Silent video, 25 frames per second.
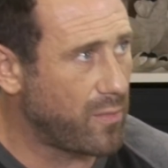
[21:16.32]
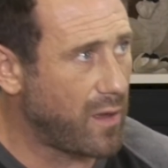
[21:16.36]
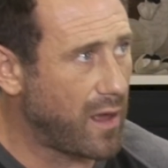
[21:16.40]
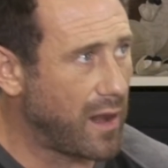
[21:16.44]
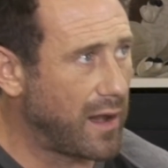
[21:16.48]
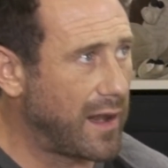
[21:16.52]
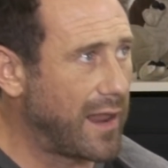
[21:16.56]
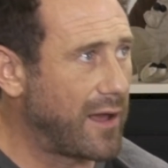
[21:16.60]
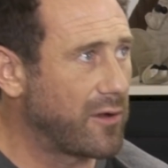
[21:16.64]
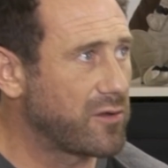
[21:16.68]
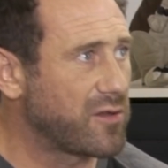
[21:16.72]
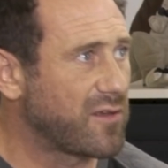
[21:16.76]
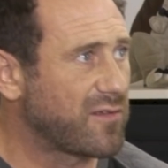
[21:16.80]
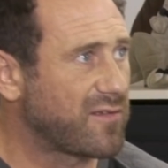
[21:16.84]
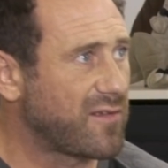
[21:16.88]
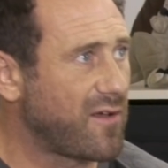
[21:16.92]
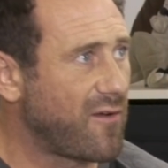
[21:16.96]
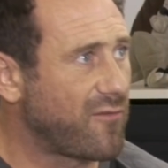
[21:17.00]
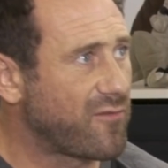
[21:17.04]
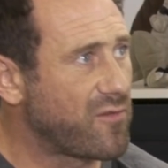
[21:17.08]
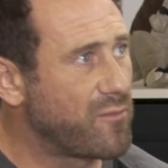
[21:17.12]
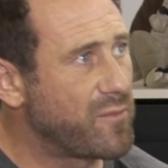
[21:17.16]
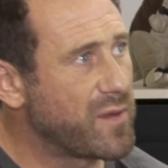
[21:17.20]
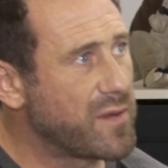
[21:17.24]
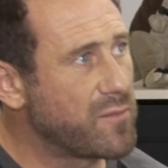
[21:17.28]
Allow
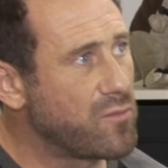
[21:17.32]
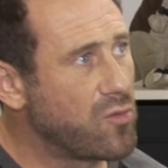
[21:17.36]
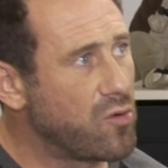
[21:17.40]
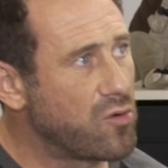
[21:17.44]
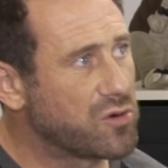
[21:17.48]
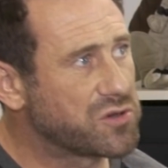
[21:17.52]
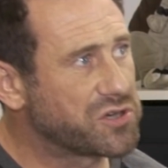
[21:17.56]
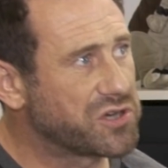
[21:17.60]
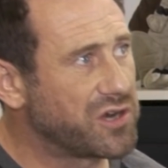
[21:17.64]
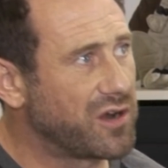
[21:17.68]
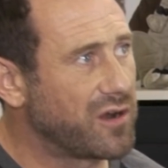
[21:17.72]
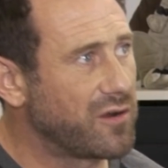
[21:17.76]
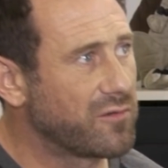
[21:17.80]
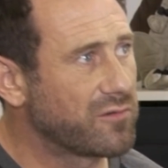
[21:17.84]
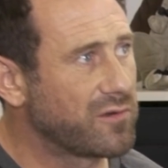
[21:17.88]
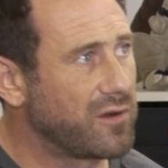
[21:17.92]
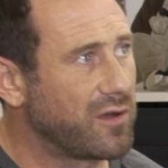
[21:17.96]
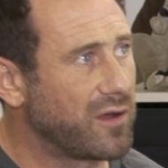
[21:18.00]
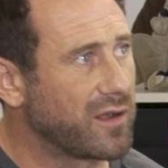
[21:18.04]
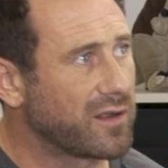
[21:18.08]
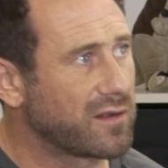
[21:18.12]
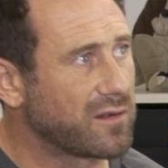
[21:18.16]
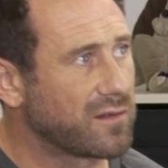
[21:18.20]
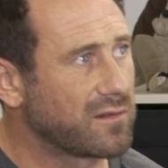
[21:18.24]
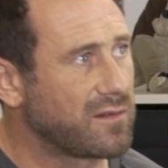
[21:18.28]
yourself to be more
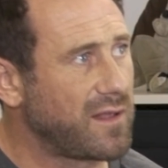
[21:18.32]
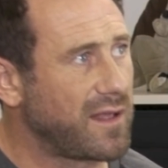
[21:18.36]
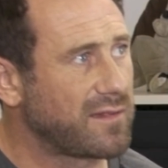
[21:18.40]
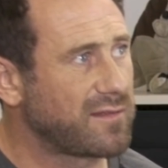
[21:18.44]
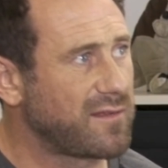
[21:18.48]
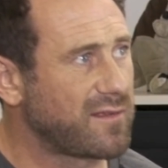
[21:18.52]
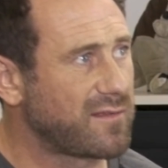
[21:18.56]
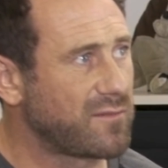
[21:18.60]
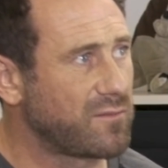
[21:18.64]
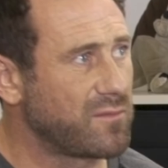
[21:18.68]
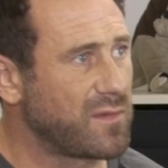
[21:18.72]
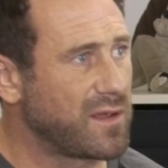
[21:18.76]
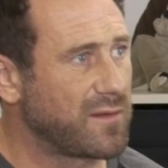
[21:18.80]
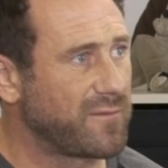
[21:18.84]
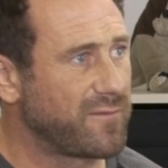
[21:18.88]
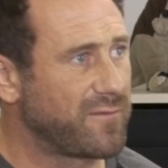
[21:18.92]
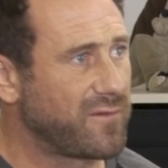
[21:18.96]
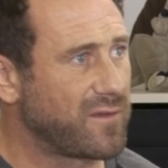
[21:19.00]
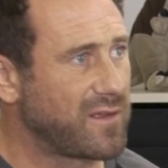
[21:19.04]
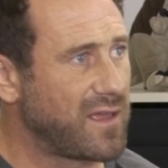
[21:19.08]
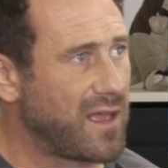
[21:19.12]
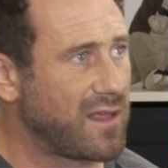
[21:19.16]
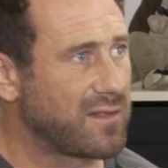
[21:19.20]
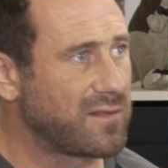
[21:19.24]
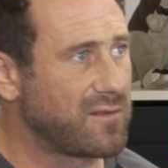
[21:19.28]
childlike, and that doesn't mean
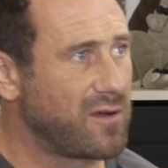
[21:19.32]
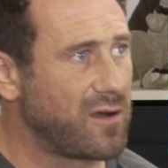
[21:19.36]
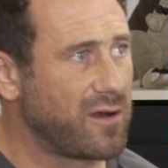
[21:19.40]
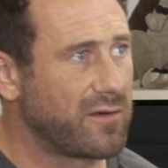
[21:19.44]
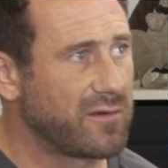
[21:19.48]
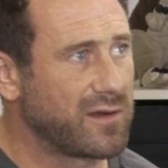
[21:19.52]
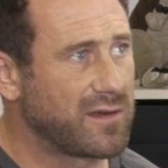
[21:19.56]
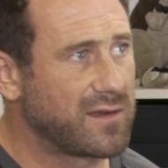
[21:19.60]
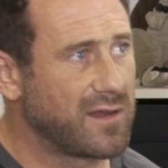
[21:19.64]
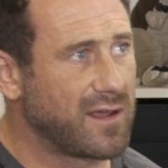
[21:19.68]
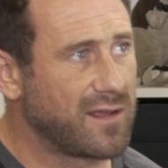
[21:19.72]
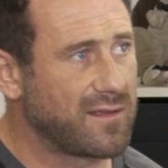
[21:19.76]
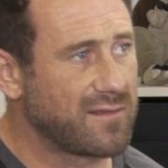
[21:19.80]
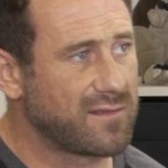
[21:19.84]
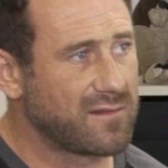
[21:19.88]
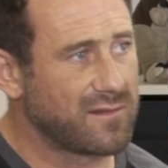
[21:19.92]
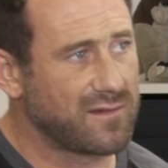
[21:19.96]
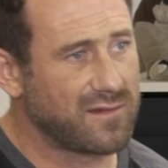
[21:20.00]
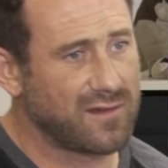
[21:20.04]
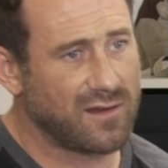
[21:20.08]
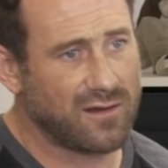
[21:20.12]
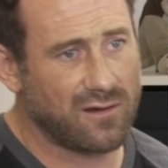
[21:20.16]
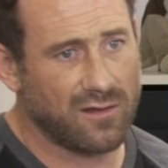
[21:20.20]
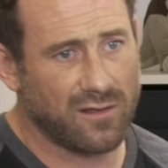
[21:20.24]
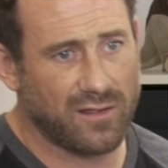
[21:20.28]
forget diary dates
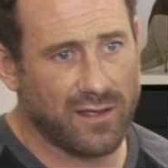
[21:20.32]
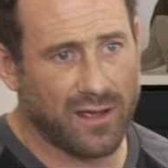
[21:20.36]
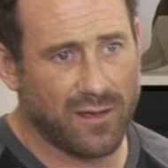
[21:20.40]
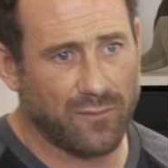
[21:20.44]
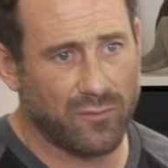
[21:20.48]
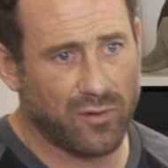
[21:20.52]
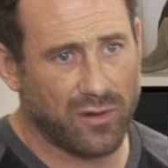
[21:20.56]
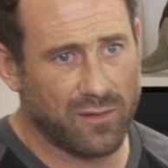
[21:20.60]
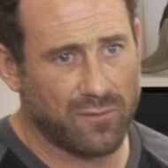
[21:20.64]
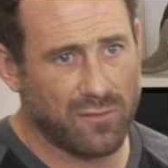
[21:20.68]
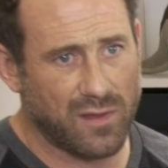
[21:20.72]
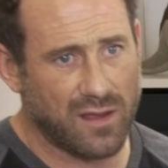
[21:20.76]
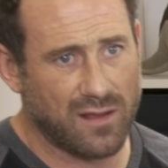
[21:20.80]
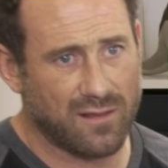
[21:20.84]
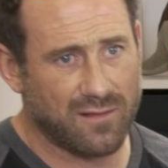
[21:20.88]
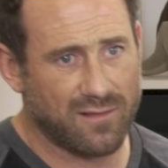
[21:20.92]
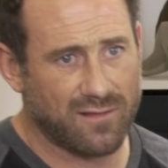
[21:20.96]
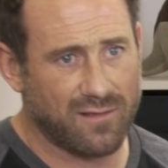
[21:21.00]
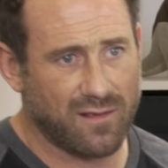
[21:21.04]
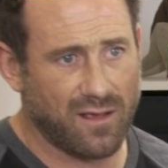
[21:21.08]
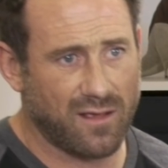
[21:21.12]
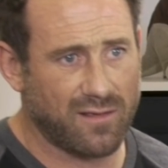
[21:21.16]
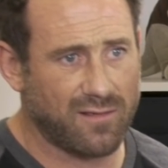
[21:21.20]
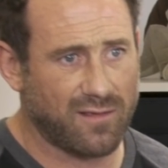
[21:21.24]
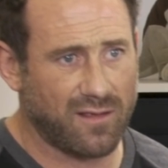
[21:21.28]
and shit like that. But it
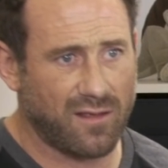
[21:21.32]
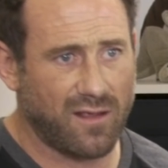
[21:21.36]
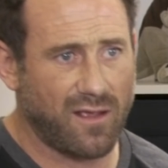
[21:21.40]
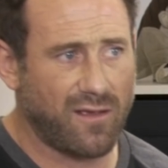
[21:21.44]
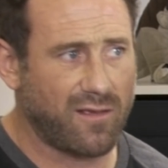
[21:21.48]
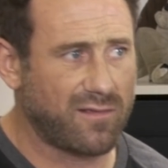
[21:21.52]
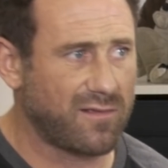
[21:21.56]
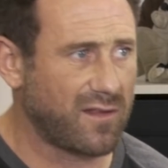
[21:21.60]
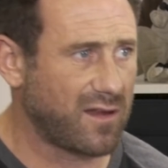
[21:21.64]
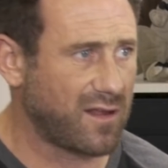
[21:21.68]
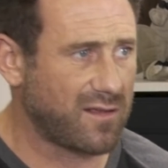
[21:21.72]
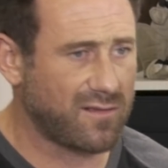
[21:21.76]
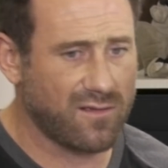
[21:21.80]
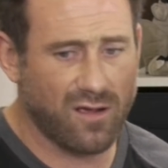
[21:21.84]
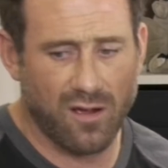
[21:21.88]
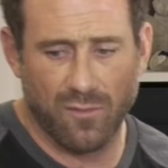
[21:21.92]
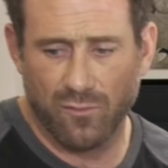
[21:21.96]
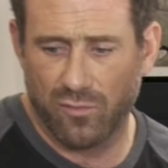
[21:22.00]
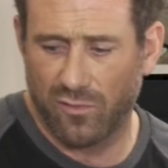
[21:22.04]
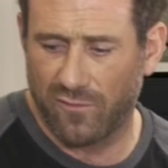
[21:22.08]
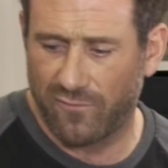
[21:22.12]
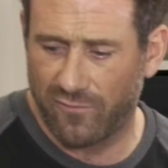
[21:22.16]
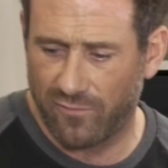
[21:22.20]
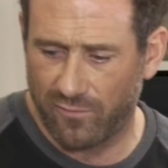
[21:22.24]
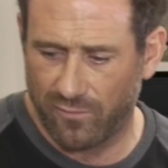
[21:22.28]
means, as an
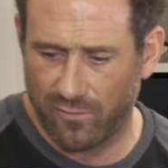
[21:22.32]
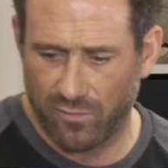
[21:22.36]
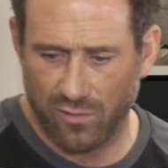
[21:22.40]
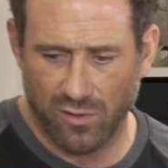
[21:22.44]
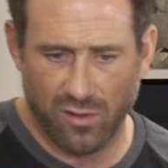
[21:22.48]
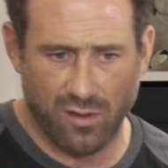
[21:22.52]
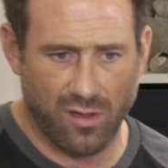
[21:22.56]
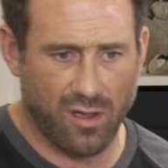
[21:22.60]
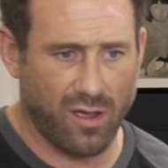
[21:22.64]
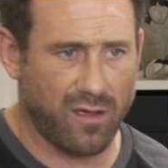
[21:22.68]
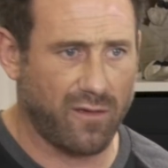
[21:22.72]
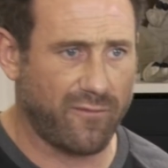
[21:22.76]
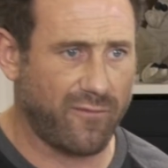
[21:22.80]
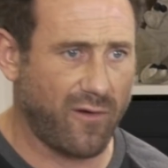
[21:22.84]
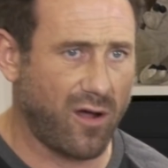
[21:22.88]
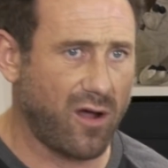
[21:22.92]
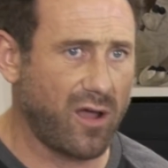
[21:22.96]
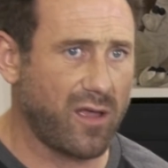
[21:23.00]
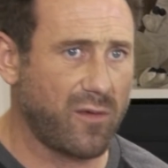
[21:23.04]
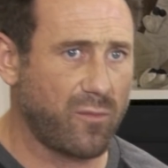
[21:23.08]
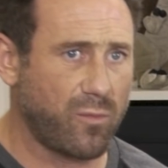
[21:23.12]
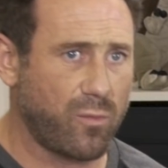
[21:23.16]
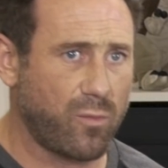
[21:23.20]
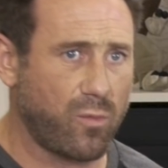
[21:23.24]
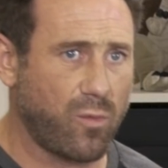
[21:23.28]
example, if
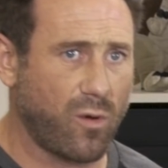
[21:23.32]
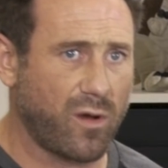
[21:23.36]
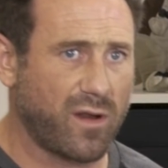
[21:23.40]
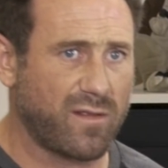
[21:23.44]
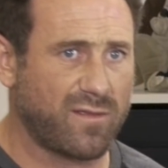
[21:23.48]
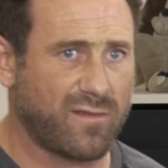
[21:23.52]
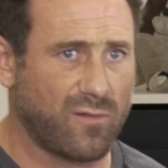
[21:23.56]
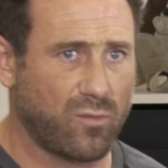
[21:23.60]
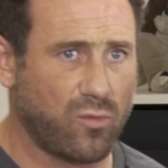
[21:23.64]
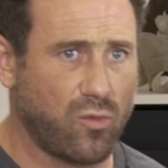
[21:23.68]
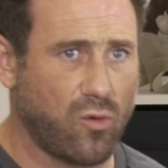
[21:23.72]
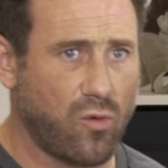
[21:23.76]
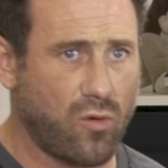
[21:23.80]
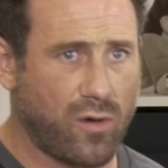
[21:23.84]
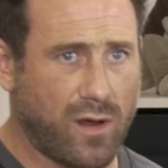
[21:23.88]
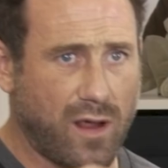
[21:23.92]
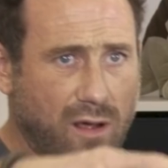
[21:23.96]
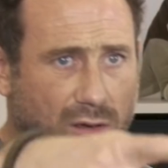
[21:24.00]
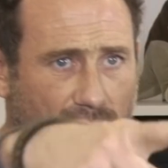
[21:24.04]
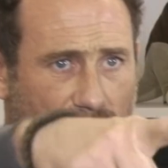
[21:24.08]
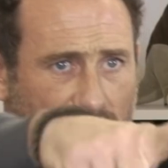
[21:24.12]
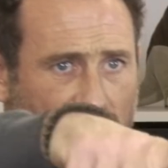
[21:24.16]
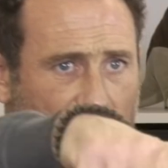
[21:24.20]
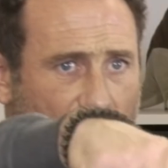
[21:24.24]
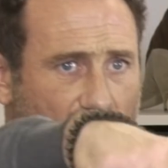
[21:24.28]
I wanted to walk
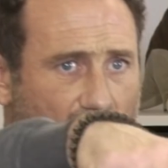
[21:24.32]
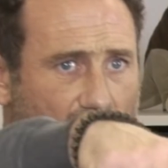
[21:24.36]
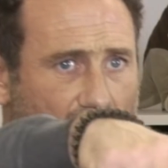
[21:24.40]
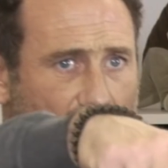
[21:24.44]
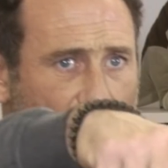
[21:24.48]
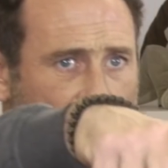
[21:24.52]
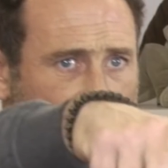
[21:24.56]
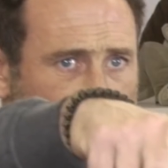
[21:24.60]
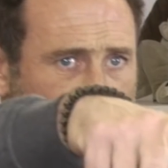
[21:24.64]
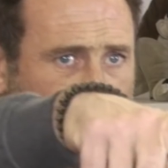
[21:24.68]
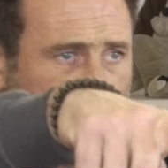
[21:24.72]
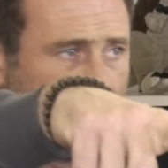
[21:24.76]
out the door,